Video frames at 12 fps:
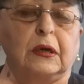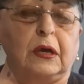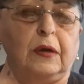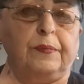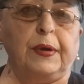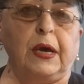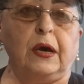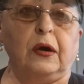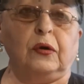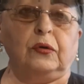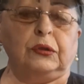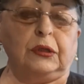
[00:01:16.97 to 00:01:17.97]

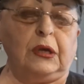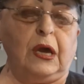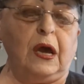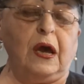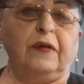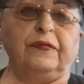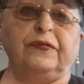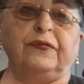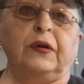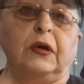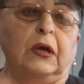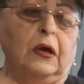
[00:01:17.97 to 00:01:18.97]
about
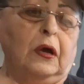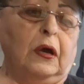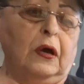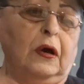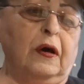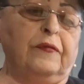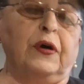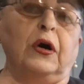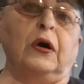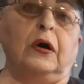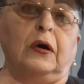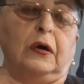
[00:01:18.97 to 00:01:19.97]
half of
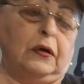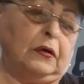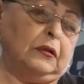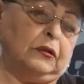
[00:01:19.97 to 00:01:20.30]
a